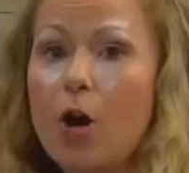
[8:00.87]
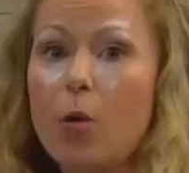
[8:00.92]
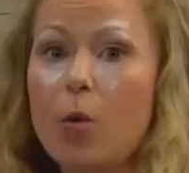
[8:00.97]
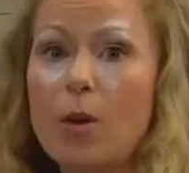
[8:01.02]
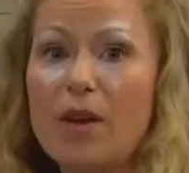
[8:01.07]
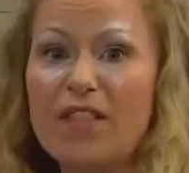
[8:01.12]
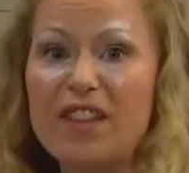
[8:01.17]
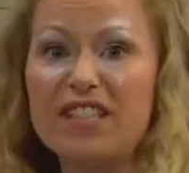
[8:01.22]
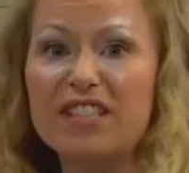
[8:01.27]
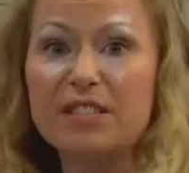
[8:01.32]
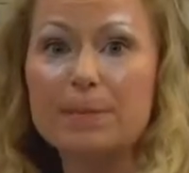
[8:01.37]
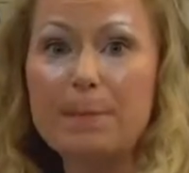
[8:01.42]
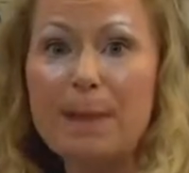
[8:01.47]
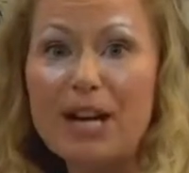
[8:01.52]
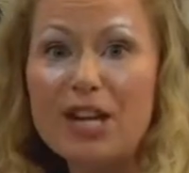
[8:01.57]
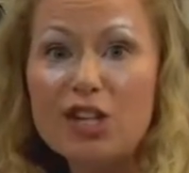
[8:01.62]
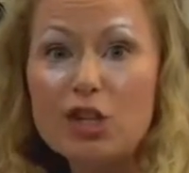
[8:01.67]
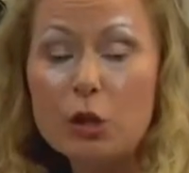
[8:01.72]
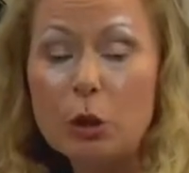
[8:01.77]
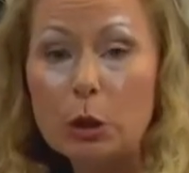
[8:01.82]
with a
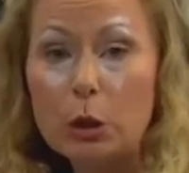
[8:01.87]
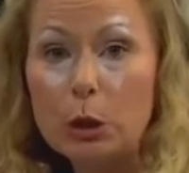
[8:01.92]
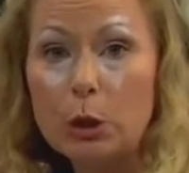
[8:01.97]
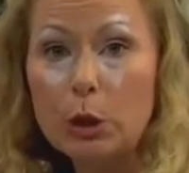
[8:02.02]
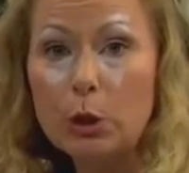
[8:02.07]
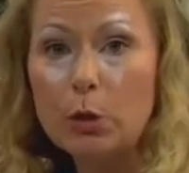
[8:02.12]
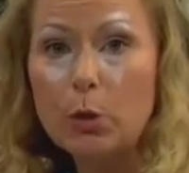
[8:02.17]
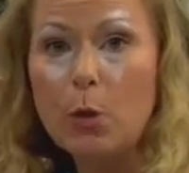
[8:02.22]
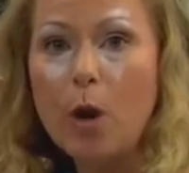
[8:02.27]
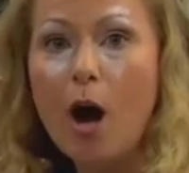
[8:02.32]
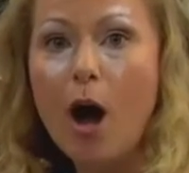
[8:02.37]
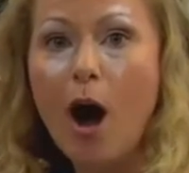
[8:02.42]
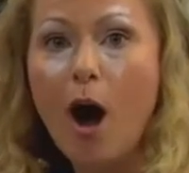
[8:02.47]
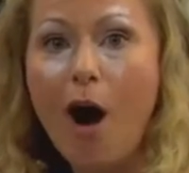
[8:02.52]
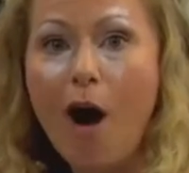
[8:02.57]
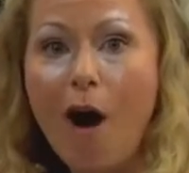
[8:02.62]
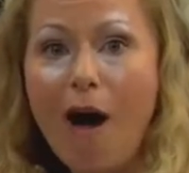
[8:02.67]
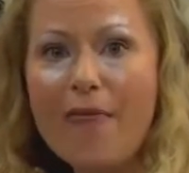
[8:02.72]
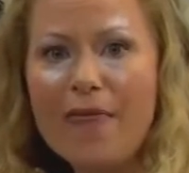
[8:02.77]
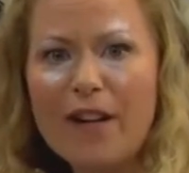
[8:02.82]
special glue
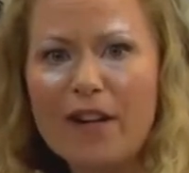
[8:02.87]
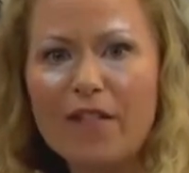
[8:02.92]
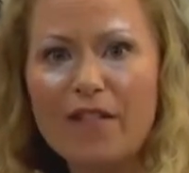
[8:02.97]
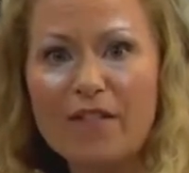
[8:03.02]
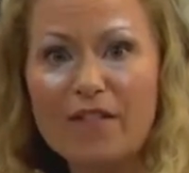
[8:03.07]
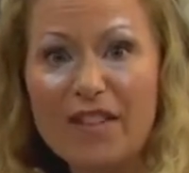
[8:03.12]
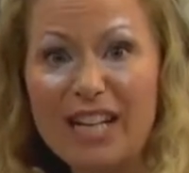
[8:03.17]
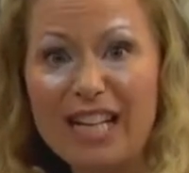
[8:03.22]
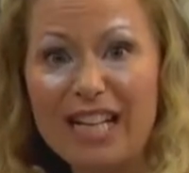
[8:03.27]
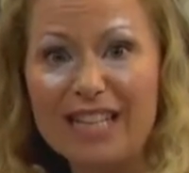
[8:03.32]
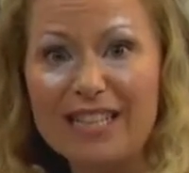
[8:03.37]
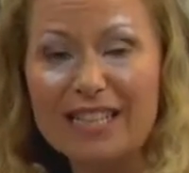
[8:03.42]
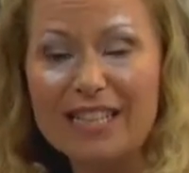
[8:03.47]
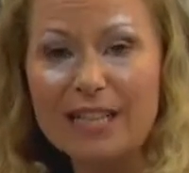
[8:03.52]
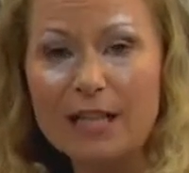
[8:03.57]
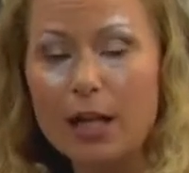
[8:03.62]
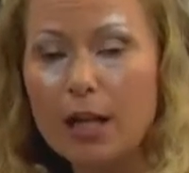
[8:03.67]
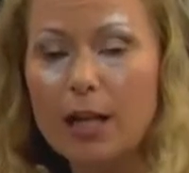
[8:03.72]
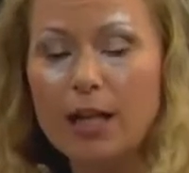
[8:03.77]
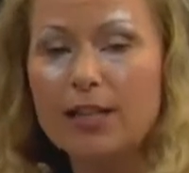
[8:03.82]
on their feet,
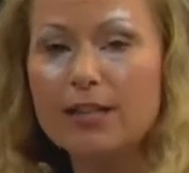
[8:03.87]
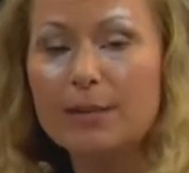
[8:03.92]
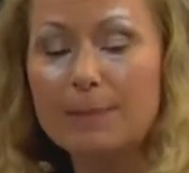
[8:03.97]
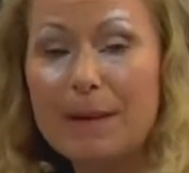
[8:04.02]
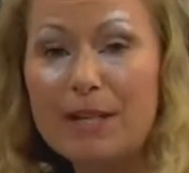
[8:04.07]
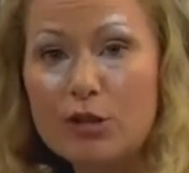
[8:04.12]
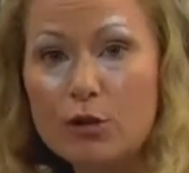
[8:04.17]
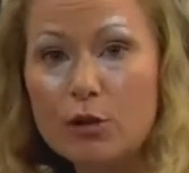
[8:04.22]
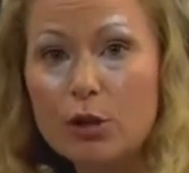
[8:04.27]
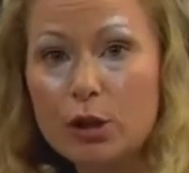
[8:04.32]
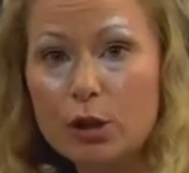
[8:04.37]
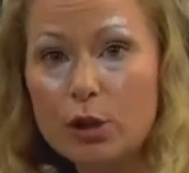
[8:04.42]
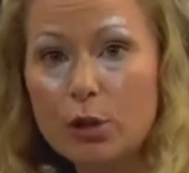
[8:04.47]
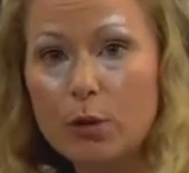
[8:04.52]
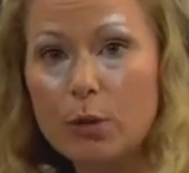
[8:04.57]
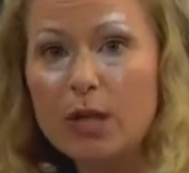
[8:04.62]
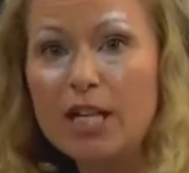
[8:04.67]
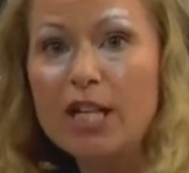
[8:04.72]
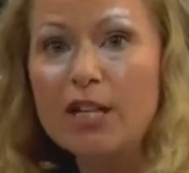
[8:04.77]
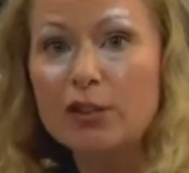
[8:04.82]
or a special
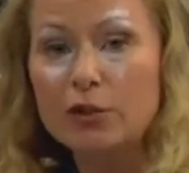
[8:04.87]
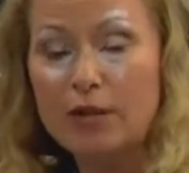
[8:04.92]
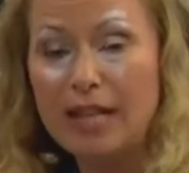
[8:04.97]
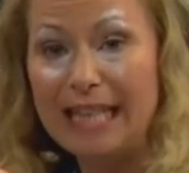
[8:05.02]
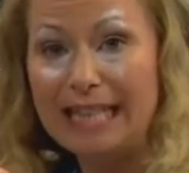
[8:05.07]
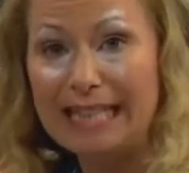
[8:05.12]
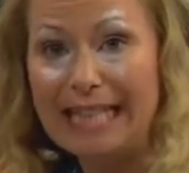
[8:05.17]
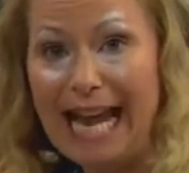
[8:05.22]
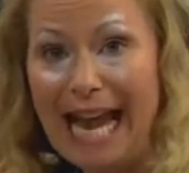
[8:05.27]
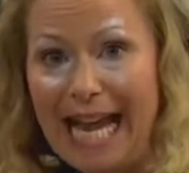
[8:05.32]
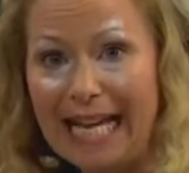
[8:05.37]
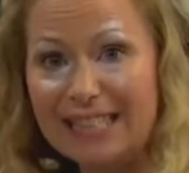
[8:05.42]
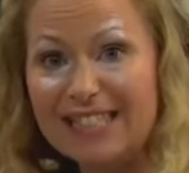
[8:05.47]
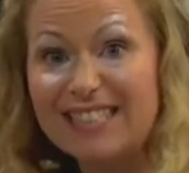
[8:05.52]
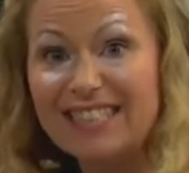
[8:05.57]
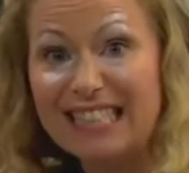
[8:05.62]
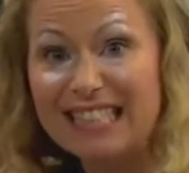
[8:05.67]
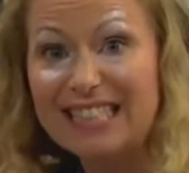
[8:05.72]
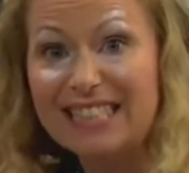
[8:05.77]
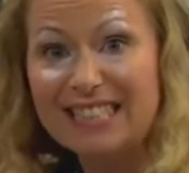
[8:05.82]
glue so that the egg
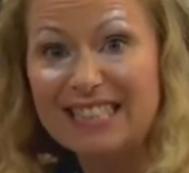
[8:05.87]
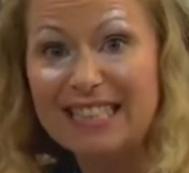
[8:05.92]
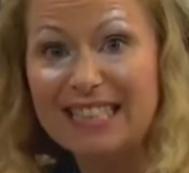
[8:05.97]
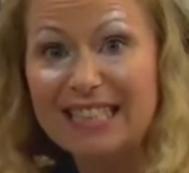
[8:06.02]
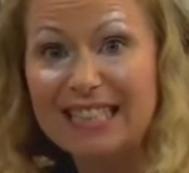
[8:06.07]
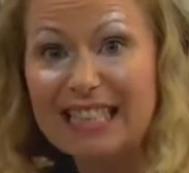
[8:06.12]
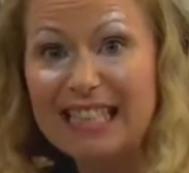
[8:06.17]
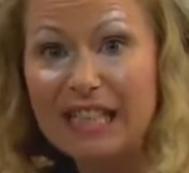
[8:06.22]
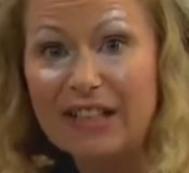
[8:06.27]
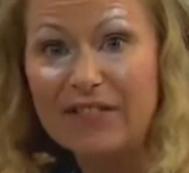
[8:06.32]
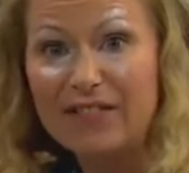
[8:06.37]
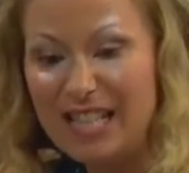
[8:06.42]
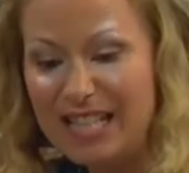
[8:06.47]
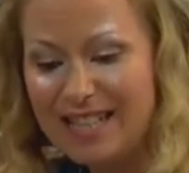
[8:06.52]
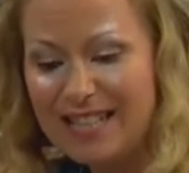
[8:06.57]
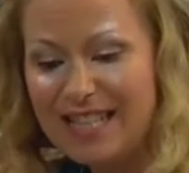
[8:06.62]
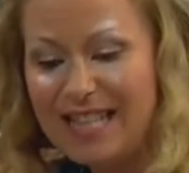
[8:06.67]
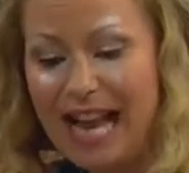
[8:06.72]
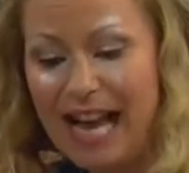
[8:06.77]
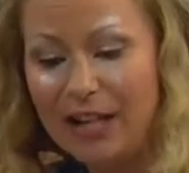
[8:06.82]
sticks to the leaf?
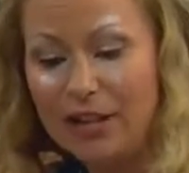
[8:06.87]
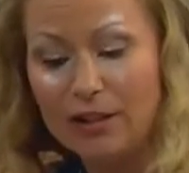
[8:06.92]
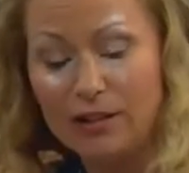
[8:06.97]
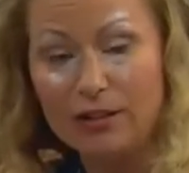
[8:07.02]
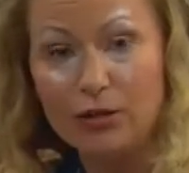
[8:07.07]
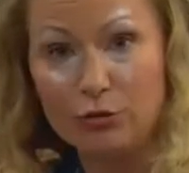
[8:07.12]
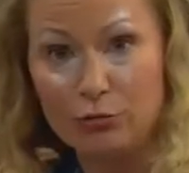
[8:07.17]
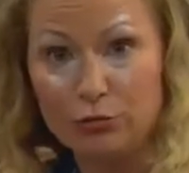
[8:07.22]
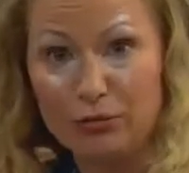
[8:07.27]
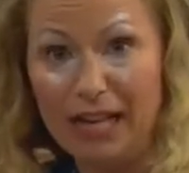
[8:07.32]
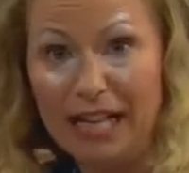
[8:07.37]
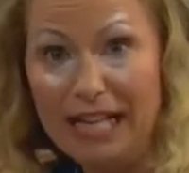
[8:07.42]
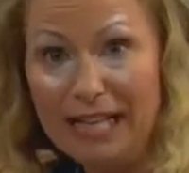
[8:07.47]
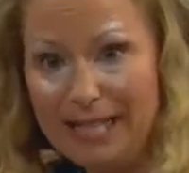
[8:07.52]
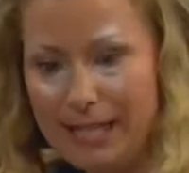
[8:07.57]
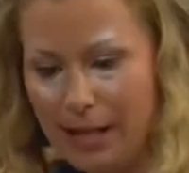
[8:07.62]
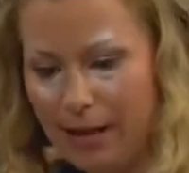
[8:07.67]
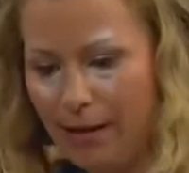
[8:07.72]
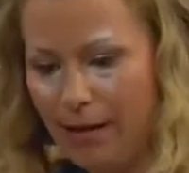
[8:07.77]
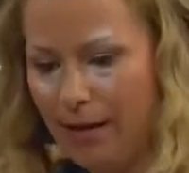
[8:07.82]
Isn't that
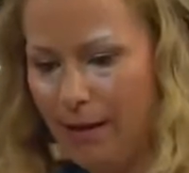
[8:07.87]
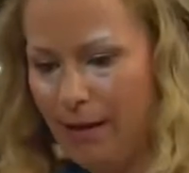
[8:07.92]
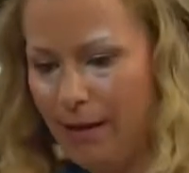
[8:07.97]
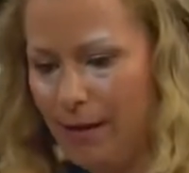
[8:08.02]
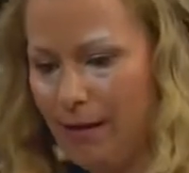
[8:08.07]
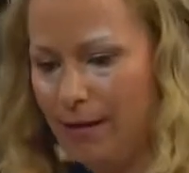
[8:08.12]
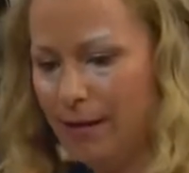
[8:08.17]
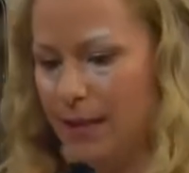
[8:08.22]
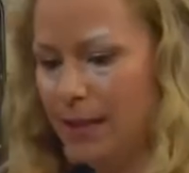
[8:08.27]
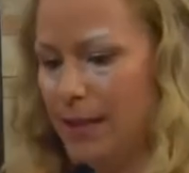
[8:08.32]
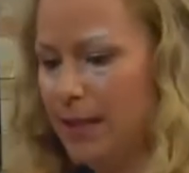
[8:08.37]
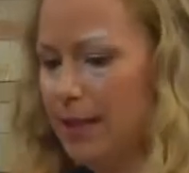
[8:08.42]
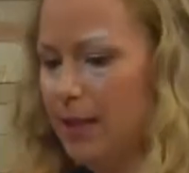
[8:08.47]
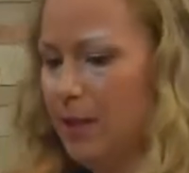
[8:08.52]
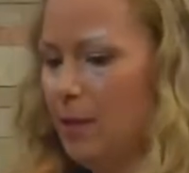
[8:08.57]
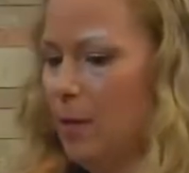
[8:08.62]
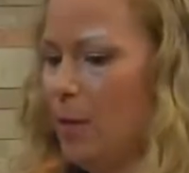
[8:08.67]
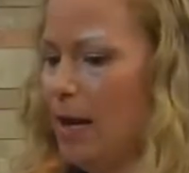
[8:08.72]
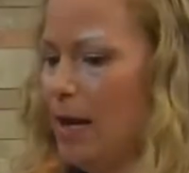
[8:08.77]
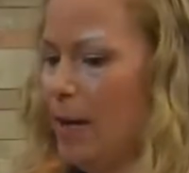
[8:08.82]
great? Huh.
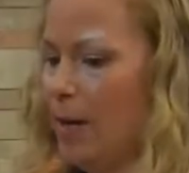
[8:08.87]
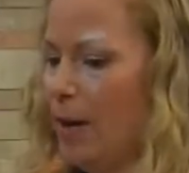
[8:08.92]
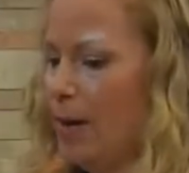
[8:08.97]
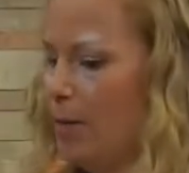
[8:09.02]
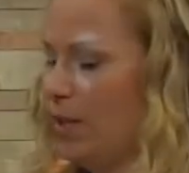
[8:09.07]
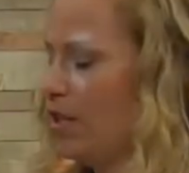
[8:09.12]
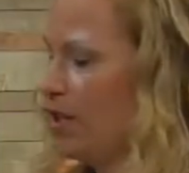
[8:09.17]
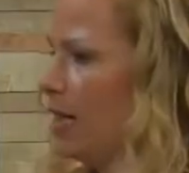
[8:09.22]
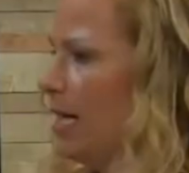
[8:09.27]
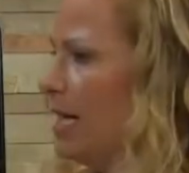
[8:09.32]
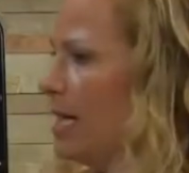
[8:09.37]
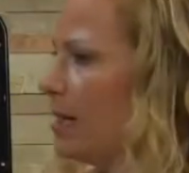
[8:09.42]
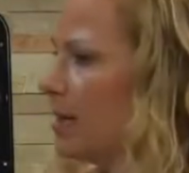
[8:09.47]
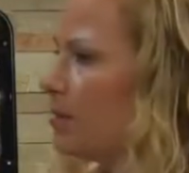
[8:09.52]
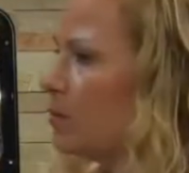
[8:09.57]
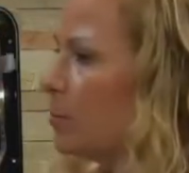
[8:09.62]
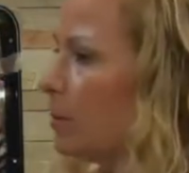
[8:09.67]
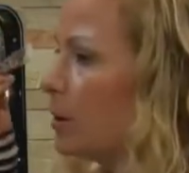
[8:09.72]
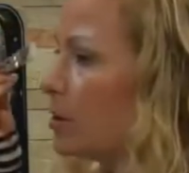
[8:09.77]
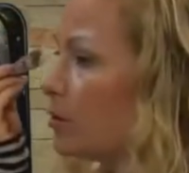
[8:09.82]
Wow, I wish I had a
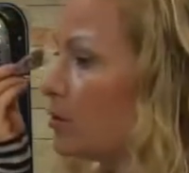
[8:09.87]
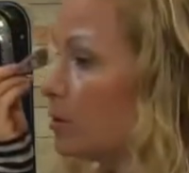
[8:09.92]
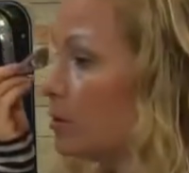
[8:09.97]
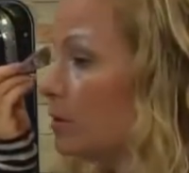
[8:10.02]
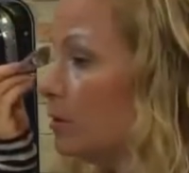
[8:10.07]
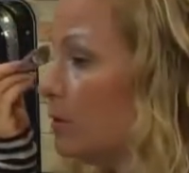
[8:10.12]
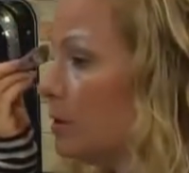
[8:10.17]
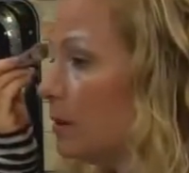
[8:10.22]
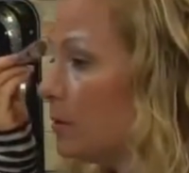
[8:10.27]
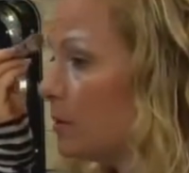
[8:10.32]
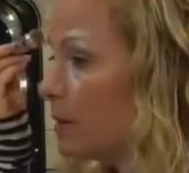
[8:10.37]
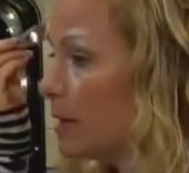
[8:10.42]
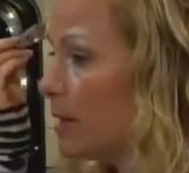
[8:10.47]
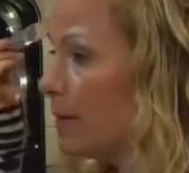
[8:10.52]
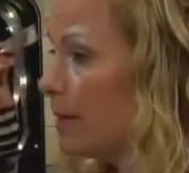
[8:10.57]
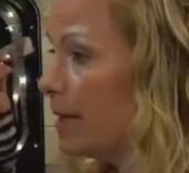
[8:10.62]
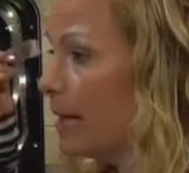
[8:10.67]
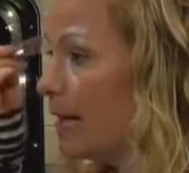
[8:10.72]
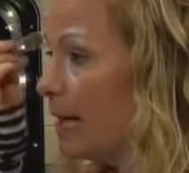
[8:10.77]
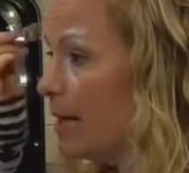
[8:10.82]
special glue. That would
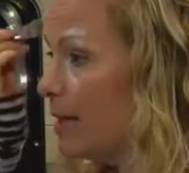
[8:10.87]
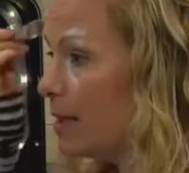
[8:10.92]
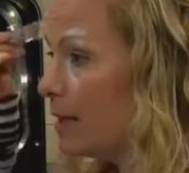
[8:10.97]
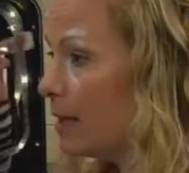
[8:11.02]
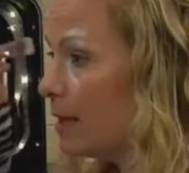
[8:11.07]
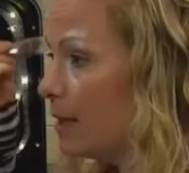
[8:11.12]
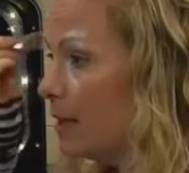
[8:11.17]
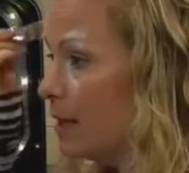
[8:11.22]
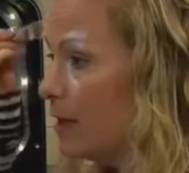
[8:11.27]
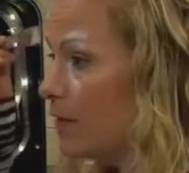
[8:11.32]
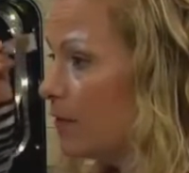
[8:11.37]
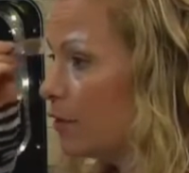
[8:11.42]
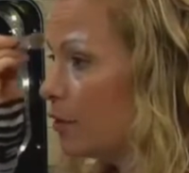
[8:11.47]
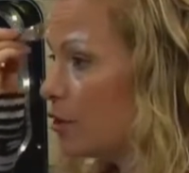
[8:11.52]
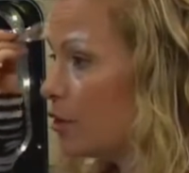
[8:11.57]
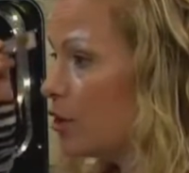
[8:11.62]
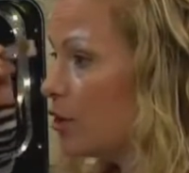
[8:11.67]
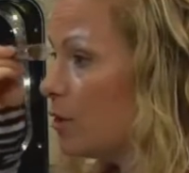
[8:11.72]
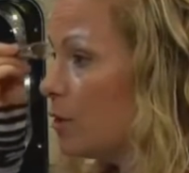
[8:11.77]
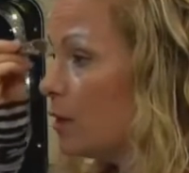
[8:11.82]
come in handy for
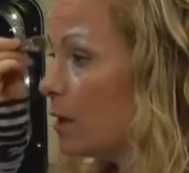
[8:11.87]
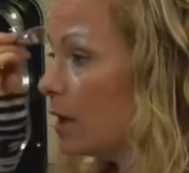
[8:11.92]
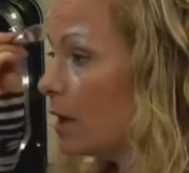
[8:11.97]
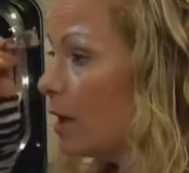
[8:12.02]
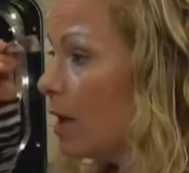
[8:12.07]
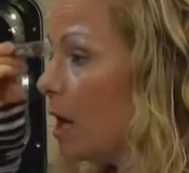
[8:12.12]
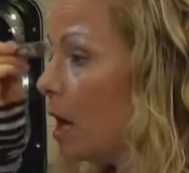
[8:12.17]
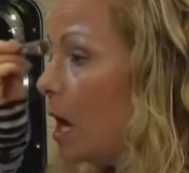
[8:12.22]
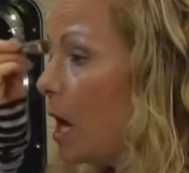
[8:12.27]
sure.